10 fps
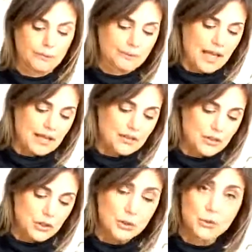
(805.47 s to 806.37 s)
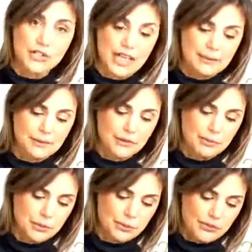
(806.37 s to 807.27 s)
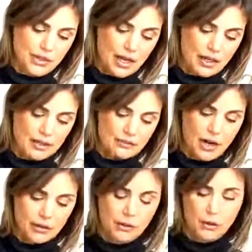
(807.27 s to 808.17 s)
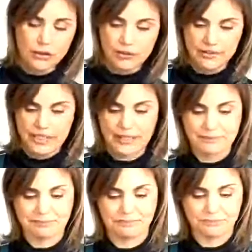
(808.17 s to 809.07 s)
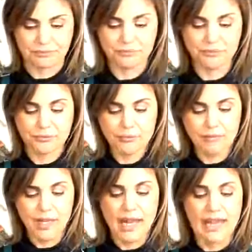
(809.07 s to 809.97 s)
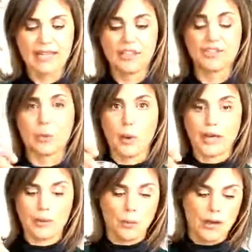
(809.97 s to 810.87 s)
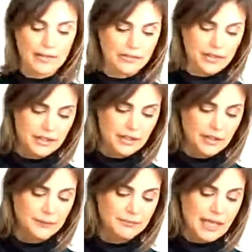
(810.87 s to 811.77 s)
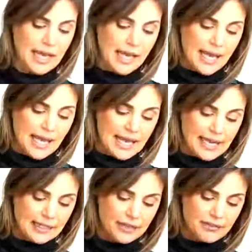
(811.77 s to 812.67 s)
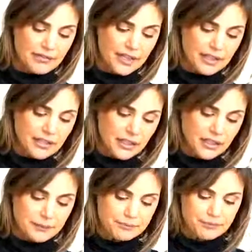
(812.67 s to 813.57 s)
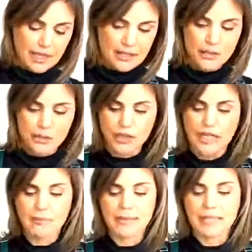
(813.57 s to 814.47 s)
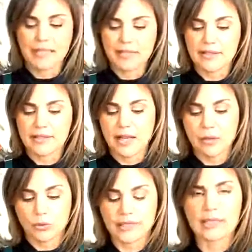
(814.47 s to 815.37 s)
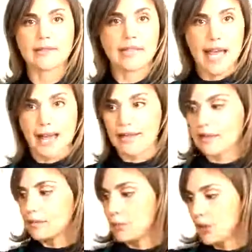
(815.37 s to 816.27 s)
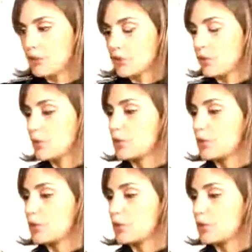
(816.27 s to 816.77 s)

and 2 tablespoons of our Colavita aged white wine vinegar. And the vinegar is great because not only does it add some moisture, which we're